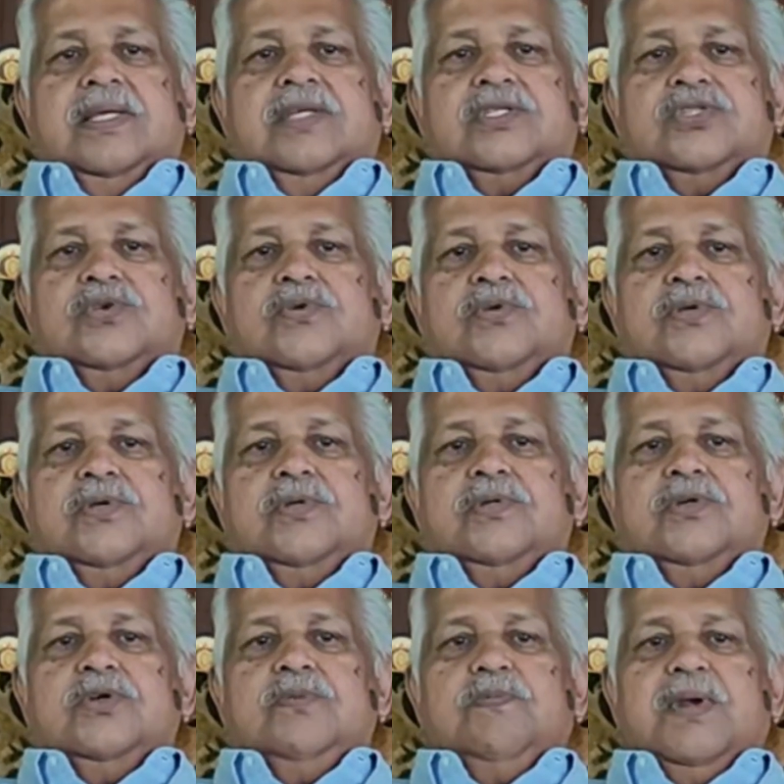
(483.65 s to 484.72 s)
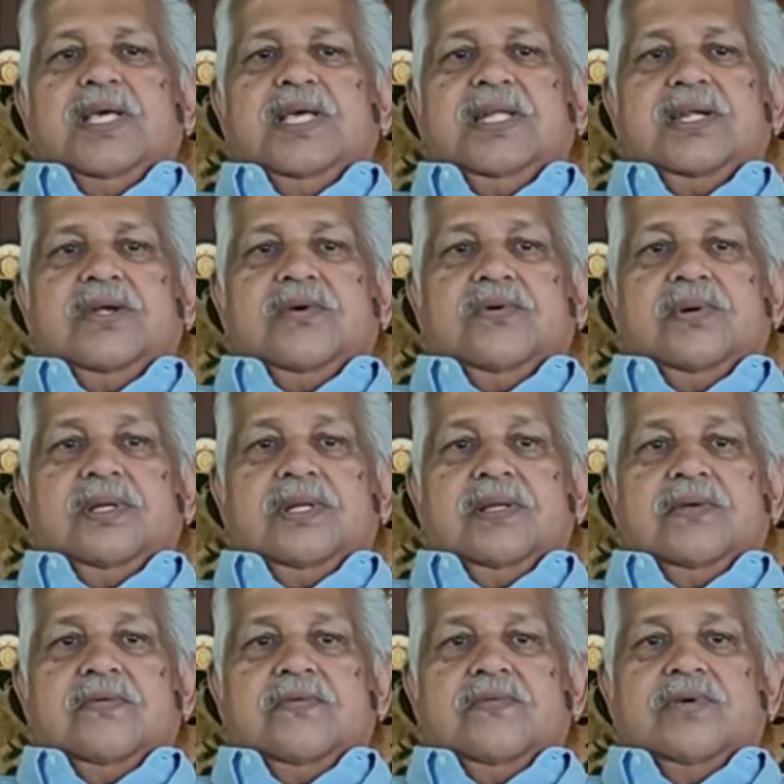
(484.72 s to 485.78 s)
So don't play around
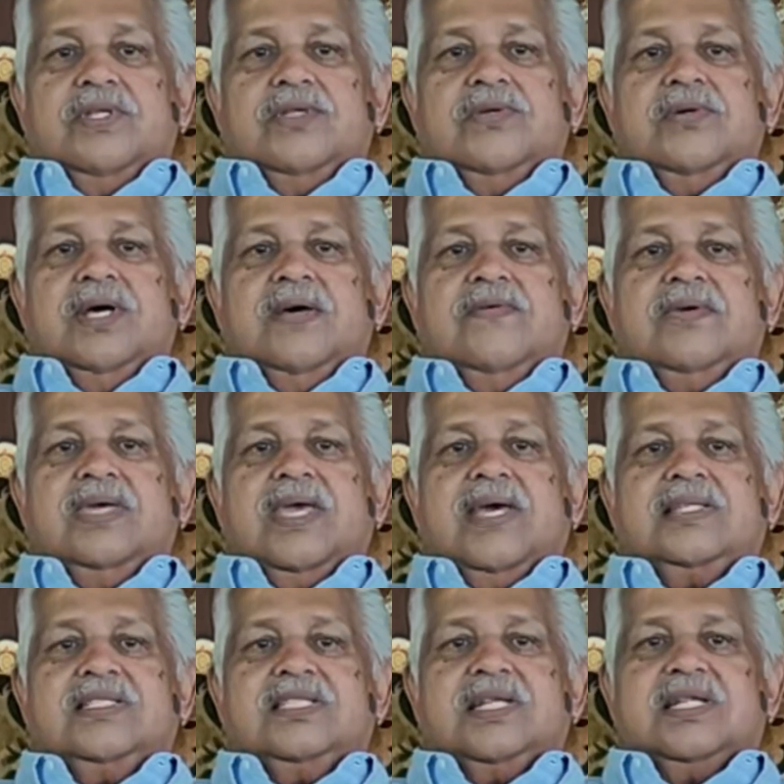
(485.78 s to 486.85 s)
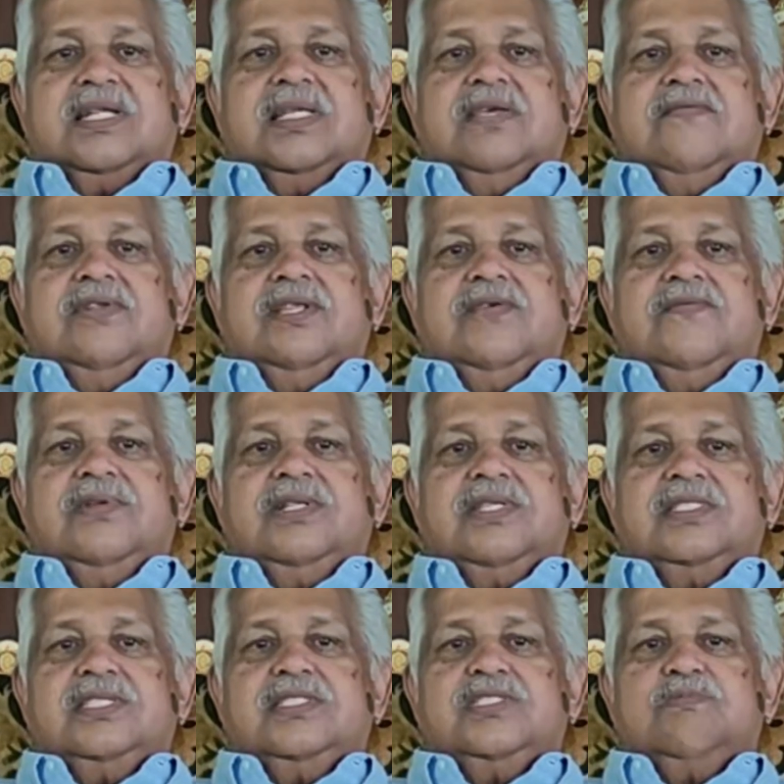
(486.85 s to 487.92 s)
when you have a cancer, even if it
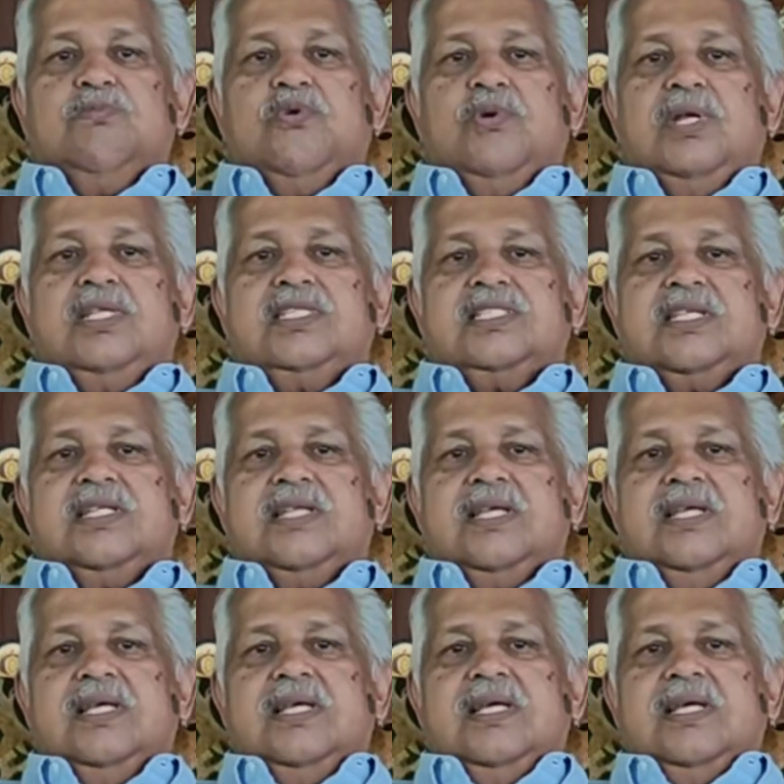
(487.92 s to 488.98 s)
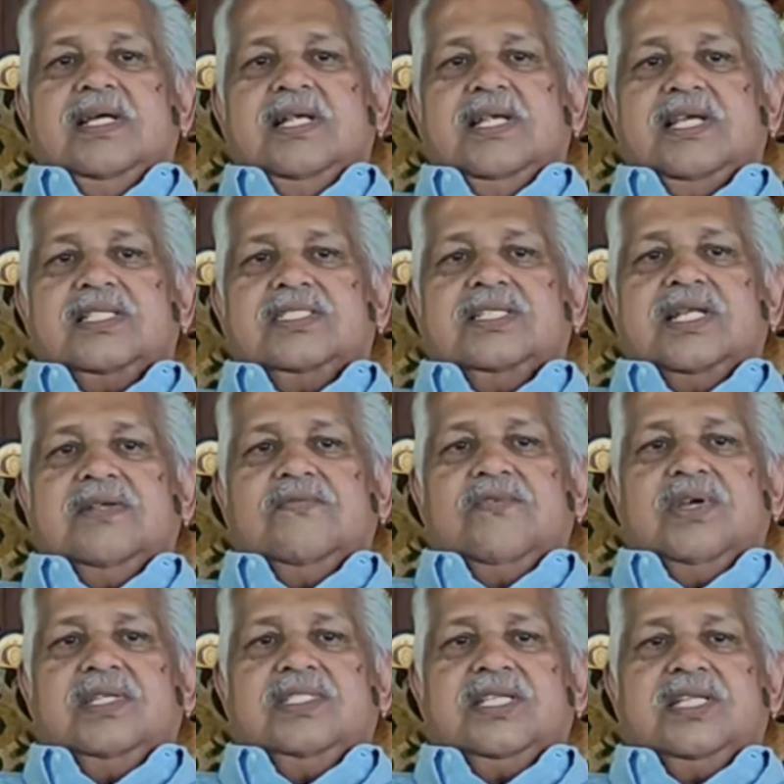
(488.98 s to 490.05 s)
is a small lesion less than
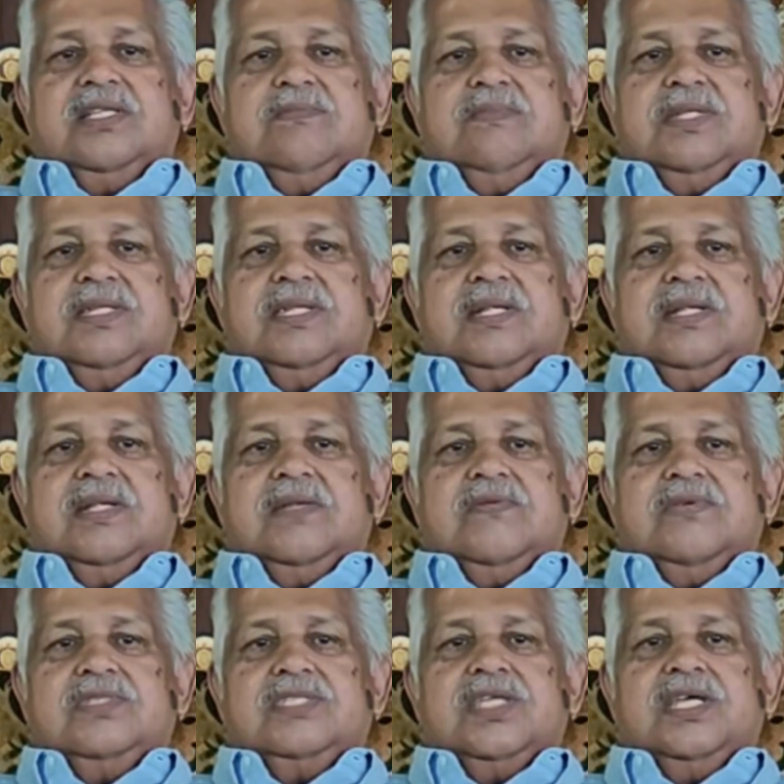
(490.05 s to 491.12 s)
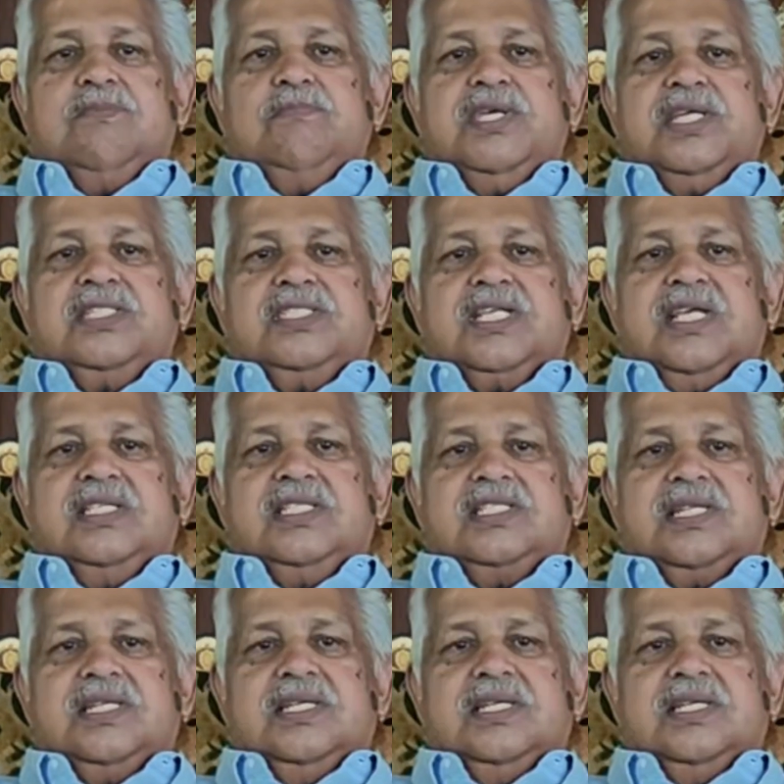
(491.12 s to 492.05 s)
1 centimeter, which can be excised